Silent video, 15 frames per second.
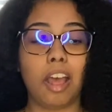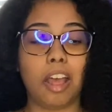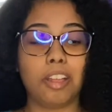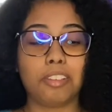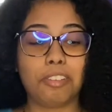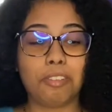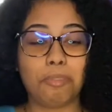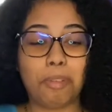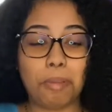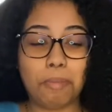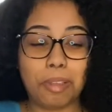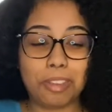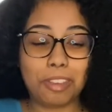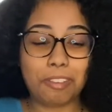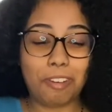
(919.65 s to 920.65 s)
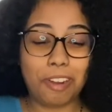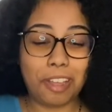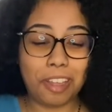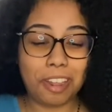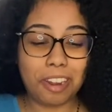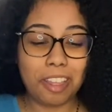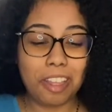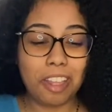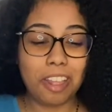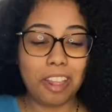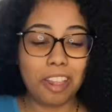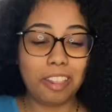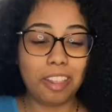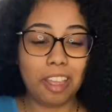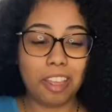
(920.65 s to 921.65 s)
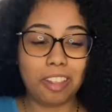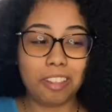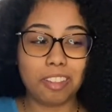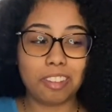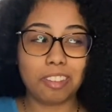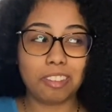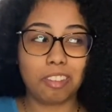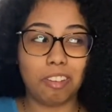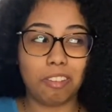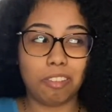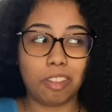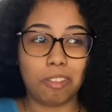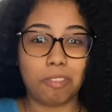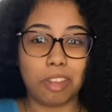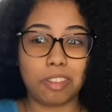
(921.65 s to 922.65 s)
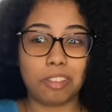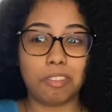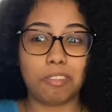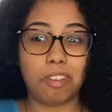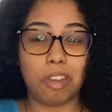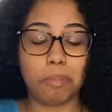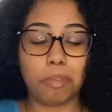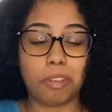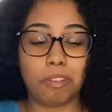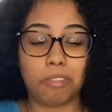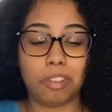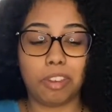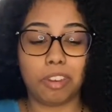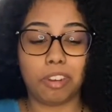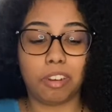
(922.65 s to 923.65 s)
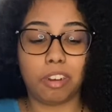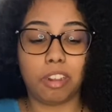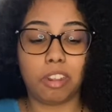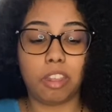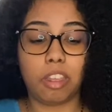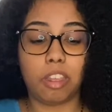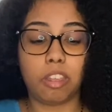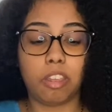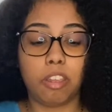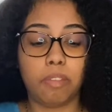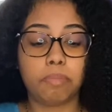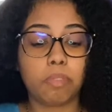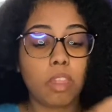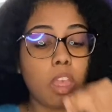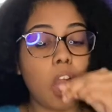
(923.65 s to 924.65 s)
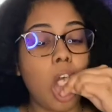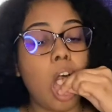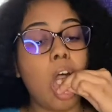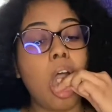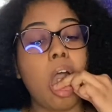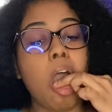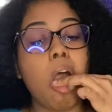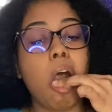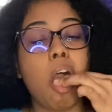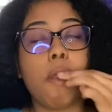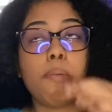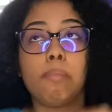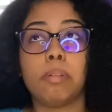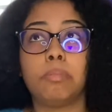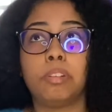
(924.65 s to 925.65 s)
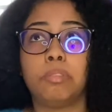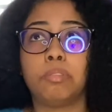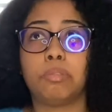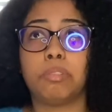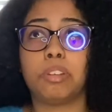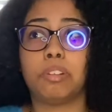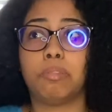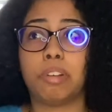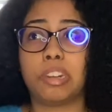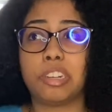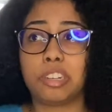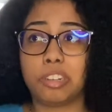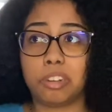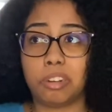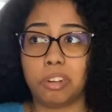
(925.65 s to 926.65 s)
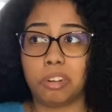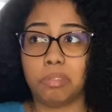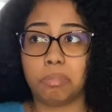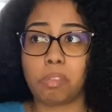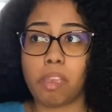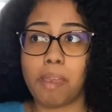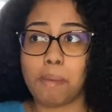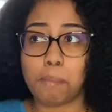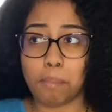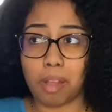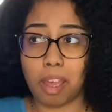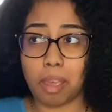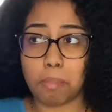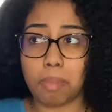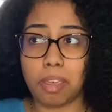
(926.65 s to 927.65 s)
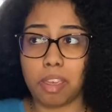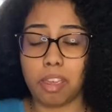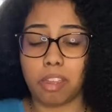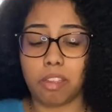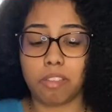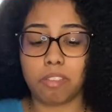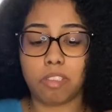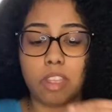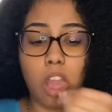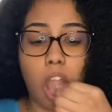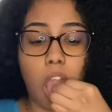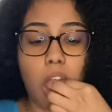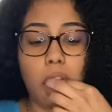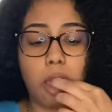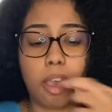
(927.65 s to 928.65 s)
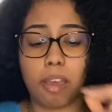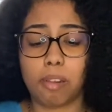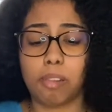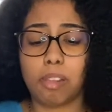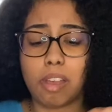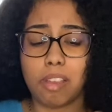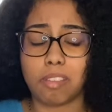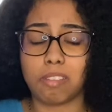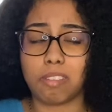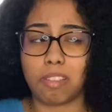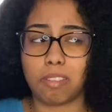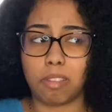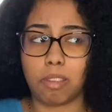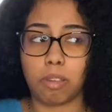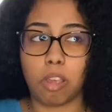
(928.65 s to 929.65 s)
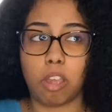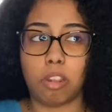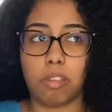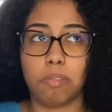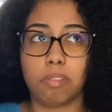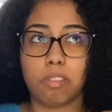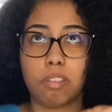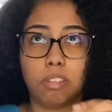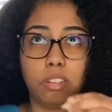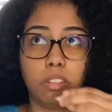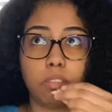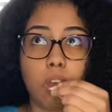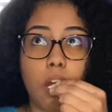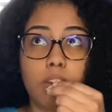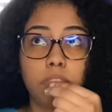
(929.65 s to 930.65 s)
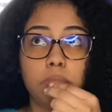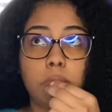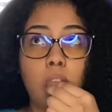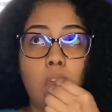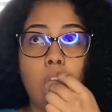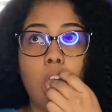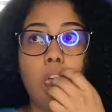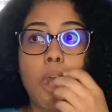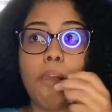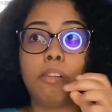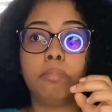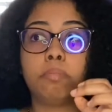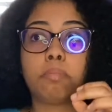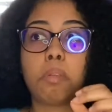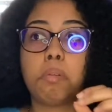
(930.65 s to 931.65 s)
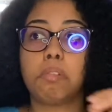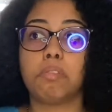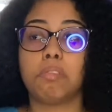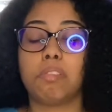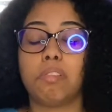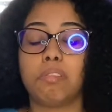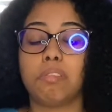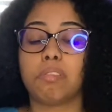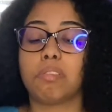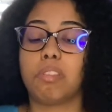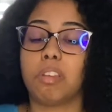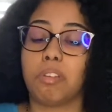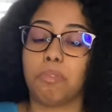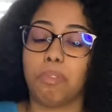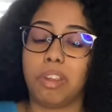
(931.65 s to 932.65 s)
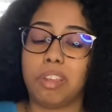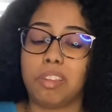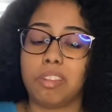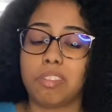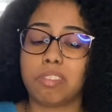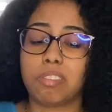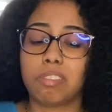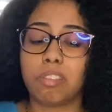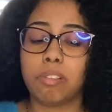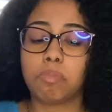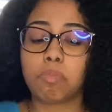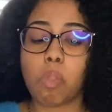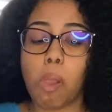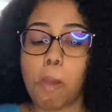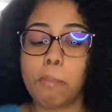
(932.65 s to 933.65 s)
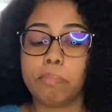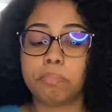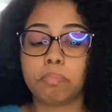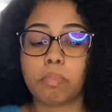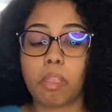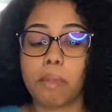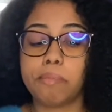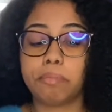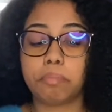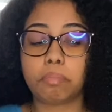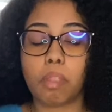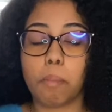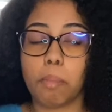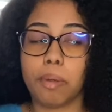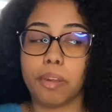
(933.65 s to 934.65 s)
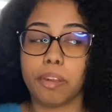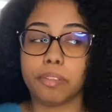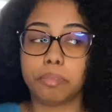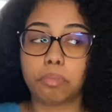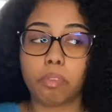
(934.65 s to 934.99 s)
I told my best friend, like, let's go, like, why is he coming over here? And like I remember he was wearing a white shirt, black pants, he had glasses, I think, and he was like couldn't tell his like race, but